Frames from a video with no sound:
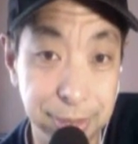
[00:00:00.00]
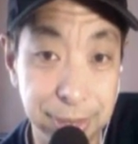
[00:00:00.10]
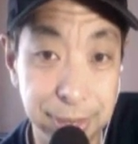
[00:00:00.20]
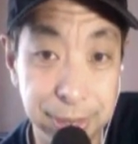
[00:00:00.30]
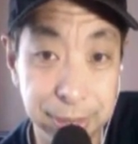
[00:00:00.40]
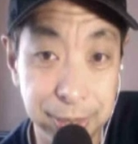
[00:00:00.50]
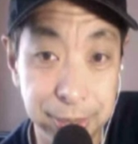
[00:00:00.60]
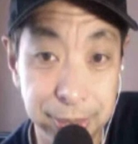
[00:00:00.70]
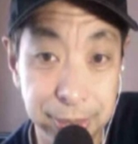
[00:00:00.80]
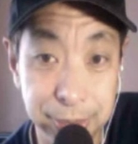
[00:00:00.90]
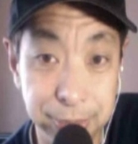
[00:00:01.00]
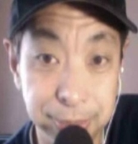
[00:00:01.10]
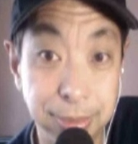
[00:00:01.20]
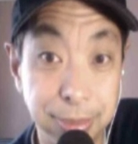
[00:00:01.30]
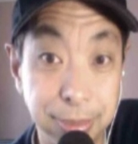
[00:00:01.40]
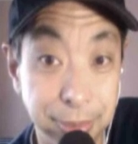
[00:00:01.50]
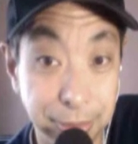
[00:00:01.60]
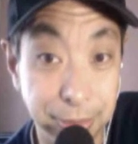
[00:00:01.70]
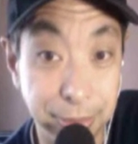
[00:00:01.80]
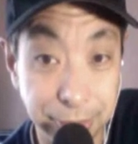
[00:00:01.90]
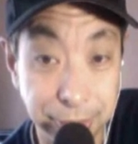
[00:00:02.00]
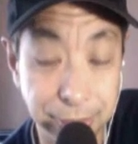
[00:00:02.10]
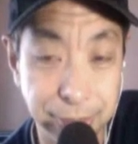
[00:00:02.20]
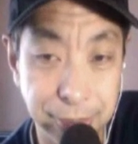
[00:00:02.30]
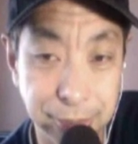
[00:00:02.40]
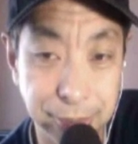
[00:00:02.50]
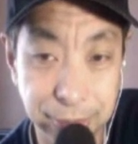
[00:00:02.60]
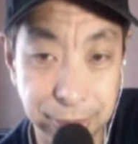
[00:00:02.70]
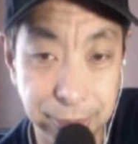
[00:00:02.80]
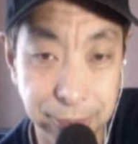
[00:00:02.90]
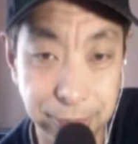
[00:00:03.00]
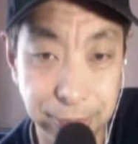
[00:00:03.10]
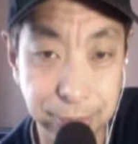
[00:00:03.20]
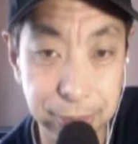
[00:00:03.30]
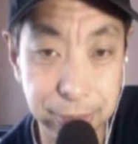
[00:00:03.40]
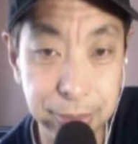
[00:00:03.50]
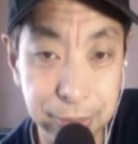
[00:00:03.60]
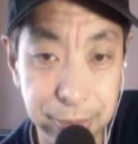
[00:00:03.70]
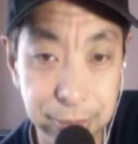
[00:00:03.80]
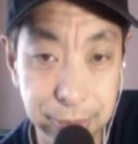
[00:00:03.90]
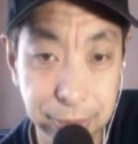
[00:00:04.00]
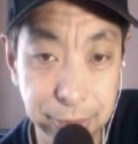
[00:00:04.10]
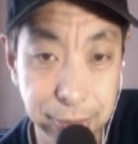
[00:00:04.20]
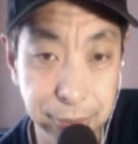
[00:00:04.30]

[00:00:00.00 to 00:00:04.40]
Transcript: The person shown says nothing.